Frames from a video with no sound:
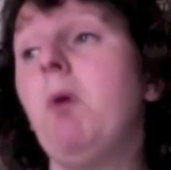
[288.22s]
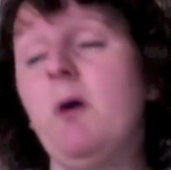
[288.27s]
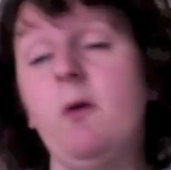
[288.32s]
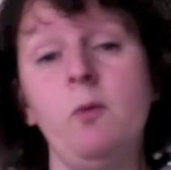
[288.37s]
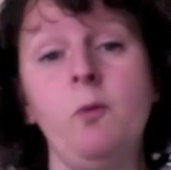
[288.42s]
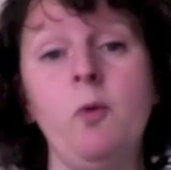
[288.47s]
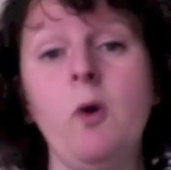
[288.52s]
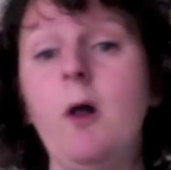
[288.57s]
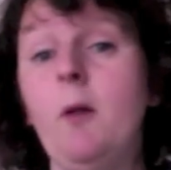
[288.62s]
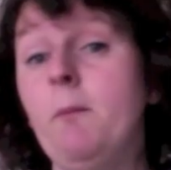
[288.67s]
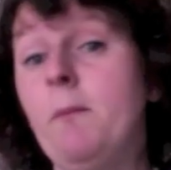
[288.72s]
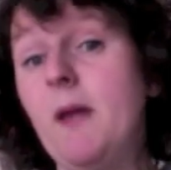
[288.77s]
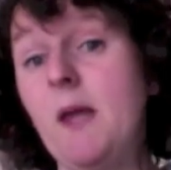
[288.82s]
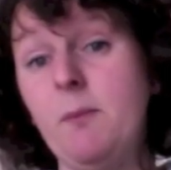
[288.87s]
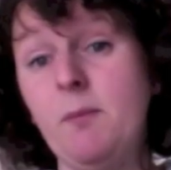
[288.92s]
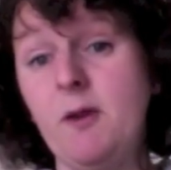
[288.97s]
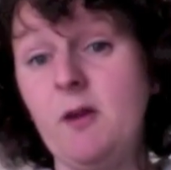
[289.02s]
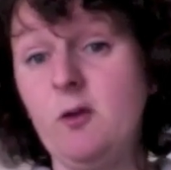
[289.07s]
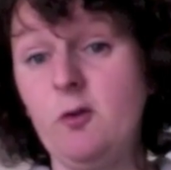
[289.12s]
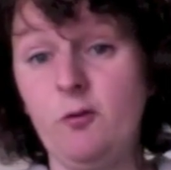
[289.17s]
well,
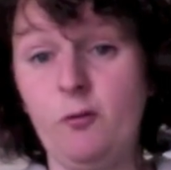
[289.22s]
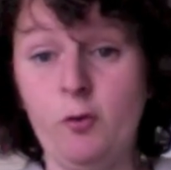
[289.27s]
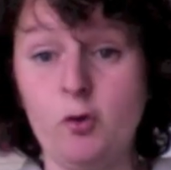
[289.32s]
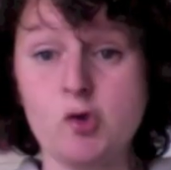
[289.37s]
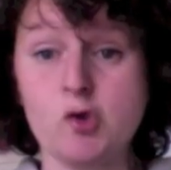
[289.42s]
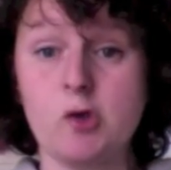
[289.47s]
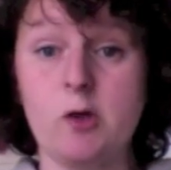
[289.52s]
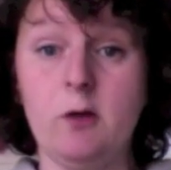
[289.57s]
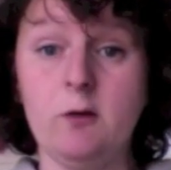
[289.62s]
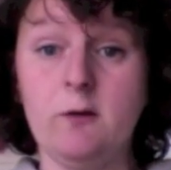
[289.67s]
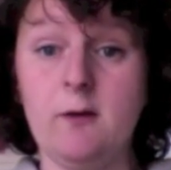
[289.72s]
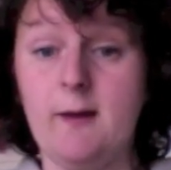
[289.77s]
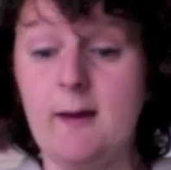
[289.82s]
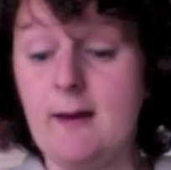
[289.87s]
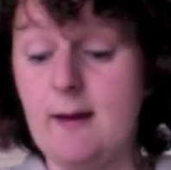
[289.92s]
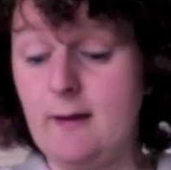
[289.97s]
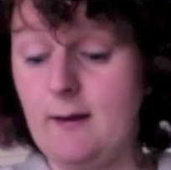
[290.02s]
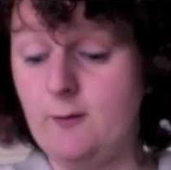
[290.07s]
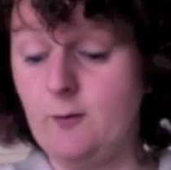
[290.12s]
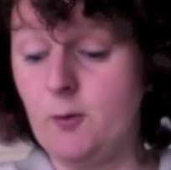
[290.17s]
maybe in the future I'll
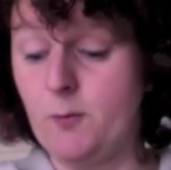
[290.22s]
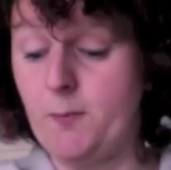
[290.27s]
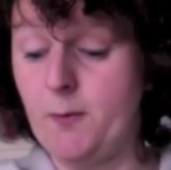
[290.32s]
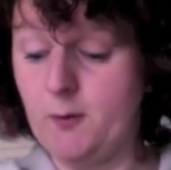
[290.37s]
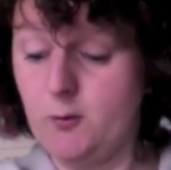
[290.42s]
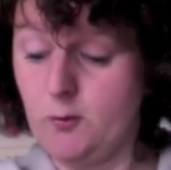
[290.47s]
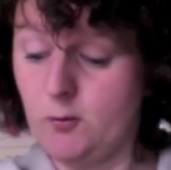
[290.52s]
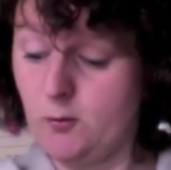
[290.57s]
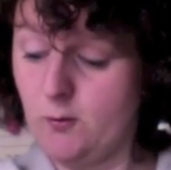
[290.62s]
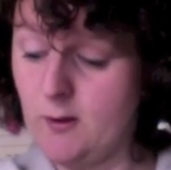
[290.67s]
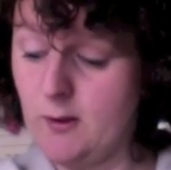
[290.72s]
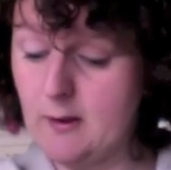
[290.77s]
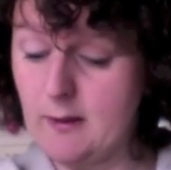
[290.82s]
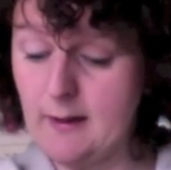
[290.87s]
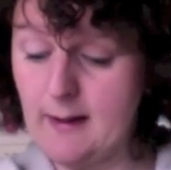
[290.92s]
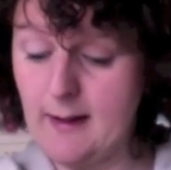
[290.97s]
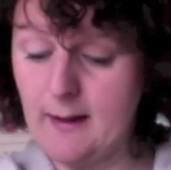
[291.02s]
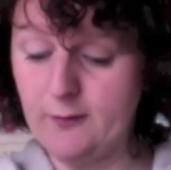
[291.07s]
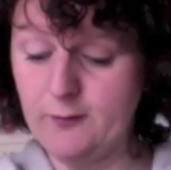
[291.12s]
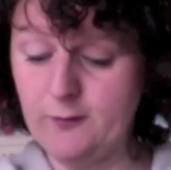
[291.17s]
take another pottery
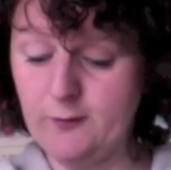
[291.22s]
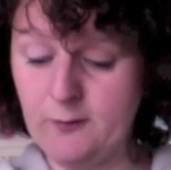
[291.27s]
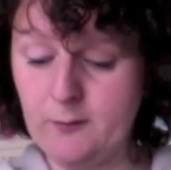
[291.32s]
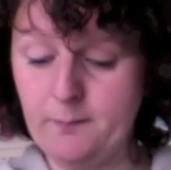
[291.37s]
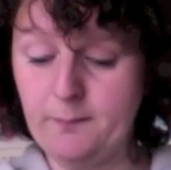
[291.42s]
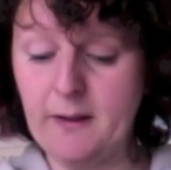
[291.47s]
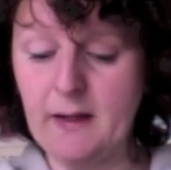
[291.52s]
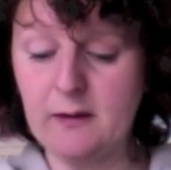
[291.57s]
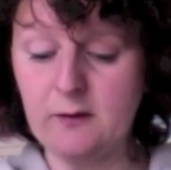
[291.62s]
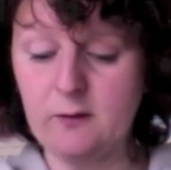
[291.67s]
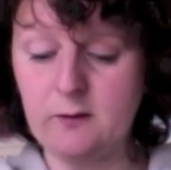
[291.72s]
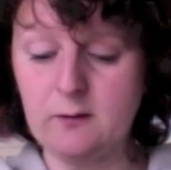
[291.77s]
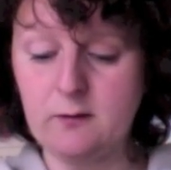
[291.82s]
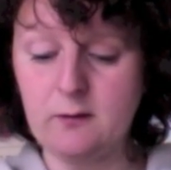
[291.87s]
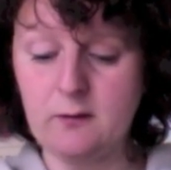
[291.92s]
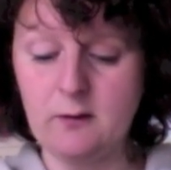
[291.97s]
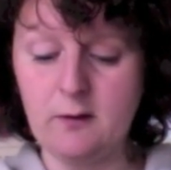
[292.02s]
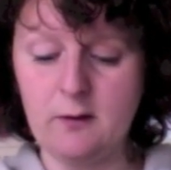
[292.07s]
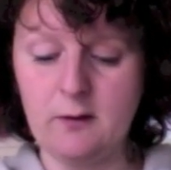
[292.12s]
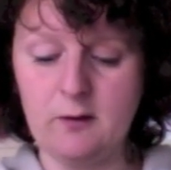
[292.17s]
class, but
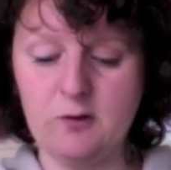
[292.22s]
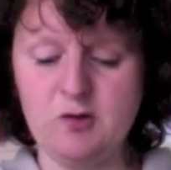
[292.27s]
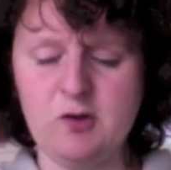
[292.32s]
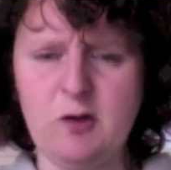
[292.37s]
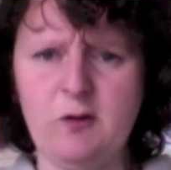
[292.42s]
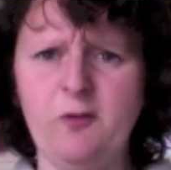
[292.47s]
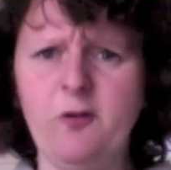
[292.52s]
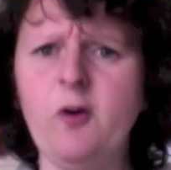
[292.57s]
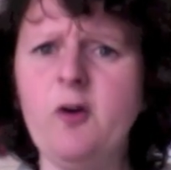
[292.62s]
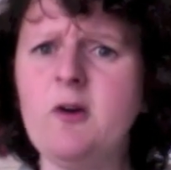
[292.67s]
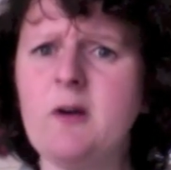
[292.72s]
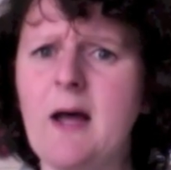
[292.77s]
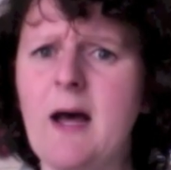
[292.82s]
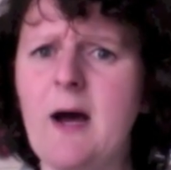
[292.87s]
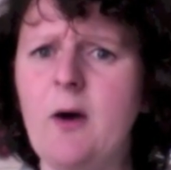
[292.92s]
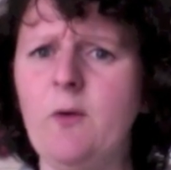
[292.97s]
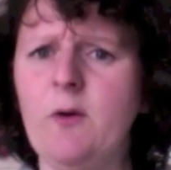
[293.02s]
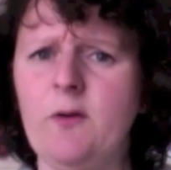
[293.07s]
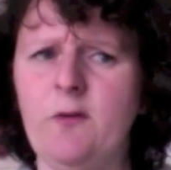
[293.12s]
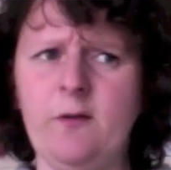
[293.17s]
for
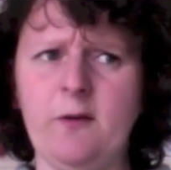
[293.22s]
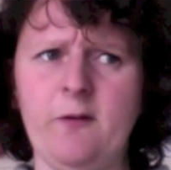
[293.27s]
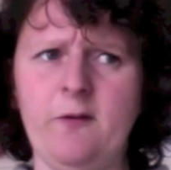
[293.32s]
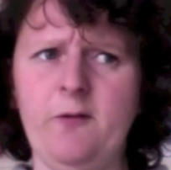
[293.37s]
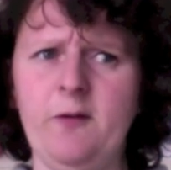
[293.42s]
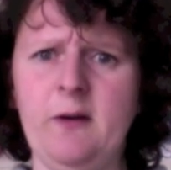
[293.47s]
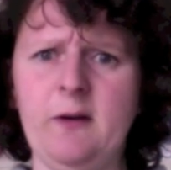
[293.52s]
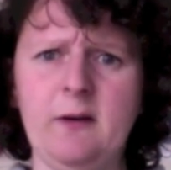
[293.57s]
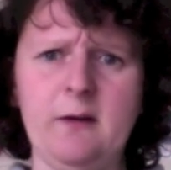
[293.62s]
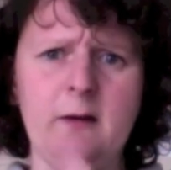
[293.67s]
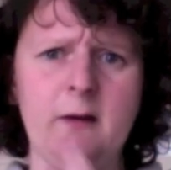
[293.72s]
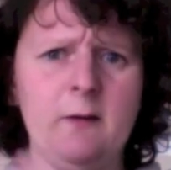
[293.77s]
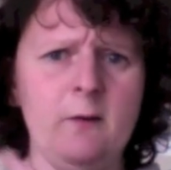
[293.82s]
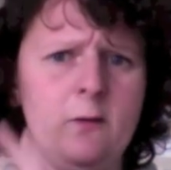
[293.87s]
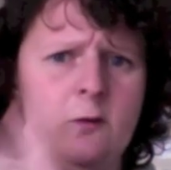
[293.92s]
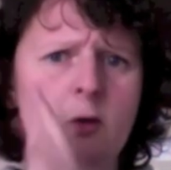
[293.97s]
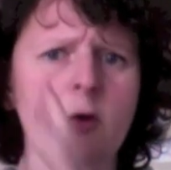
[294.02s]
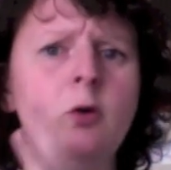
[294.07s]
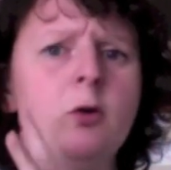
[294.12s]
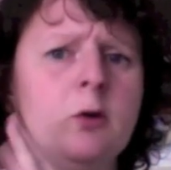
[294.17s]
now it's something that
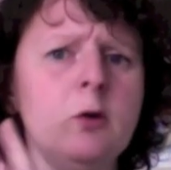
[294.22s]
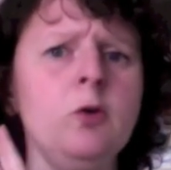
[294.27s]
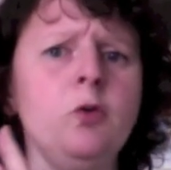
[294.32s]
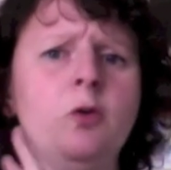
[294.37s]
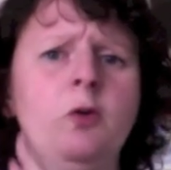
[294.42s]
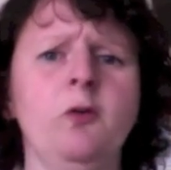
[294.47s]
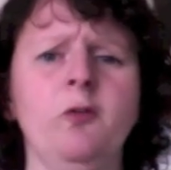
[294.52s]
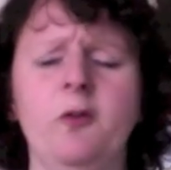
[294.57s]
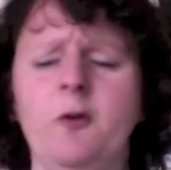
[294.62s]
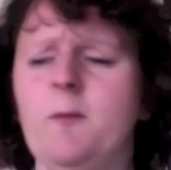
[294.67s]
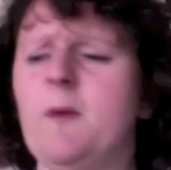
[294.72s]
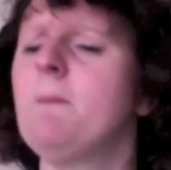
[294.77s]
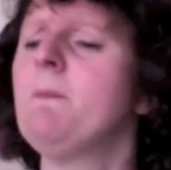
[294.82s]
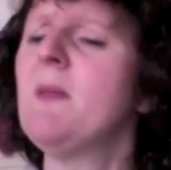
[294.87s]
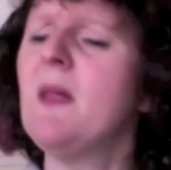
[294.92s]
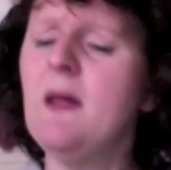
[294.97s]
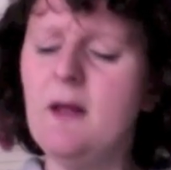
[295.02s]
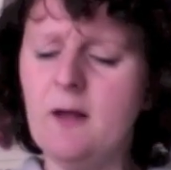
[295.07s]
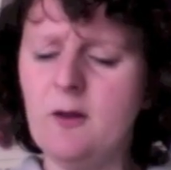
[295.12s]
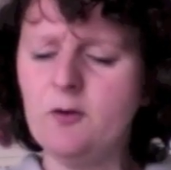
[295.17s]
it's concluded for me.
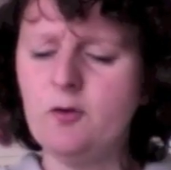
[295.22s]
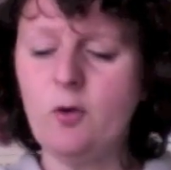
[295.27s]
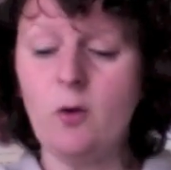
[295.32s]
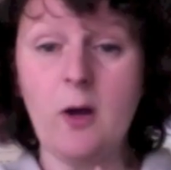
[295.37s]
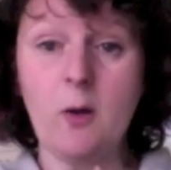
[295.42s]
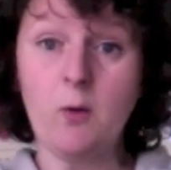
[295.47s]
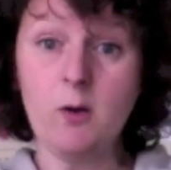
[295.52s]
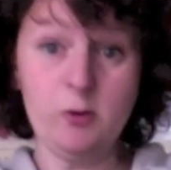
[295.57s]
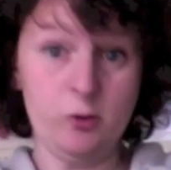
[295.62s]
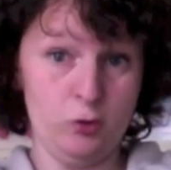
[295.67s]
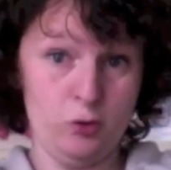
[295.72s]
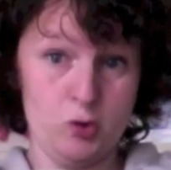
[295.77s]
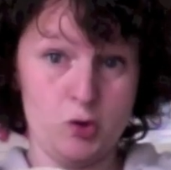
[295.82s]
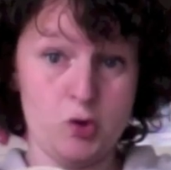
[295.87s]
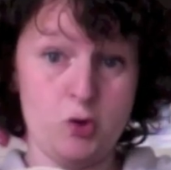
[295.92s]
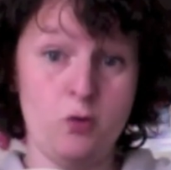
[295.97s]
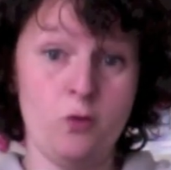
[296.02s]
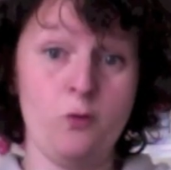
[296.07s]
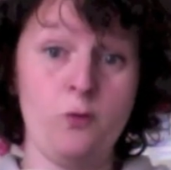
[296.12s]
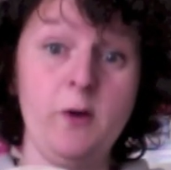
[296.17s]
So I wanted to
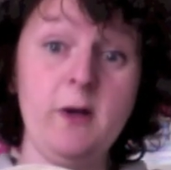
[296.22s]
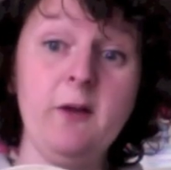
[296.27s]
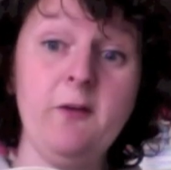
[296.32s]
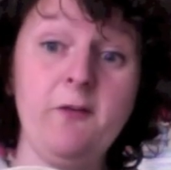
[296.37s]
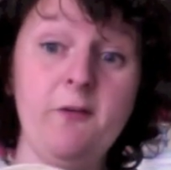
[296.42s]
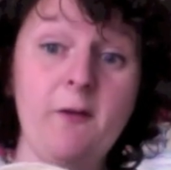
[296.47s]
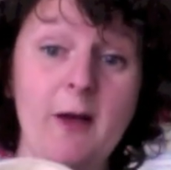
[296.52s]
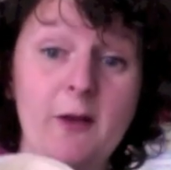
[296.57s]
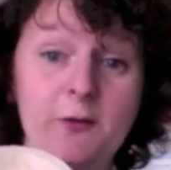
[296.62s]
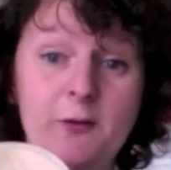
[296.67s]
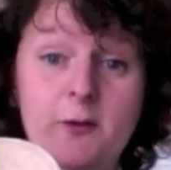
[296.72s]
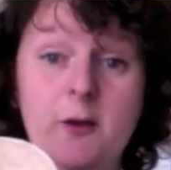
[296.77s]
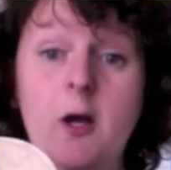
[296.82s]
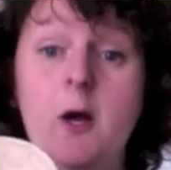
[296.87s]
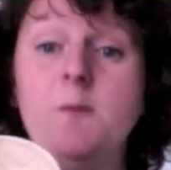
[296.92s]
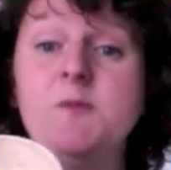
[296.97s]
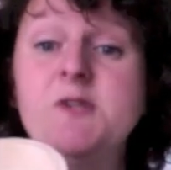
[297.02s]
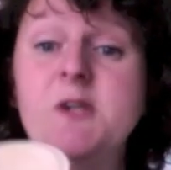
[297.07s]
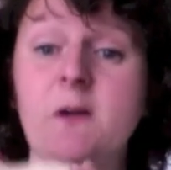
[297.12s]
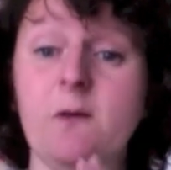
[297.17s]
show you really fast the
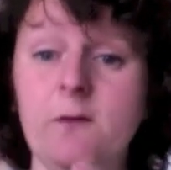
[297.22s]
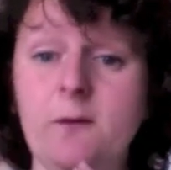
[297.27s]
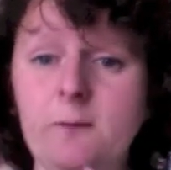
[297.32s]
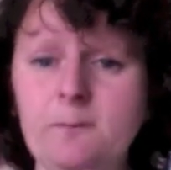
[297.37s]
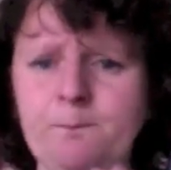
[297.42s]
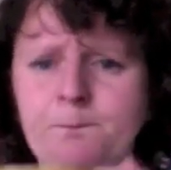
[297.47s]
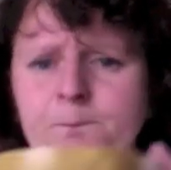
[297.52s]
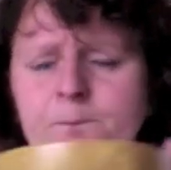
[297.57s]
objects.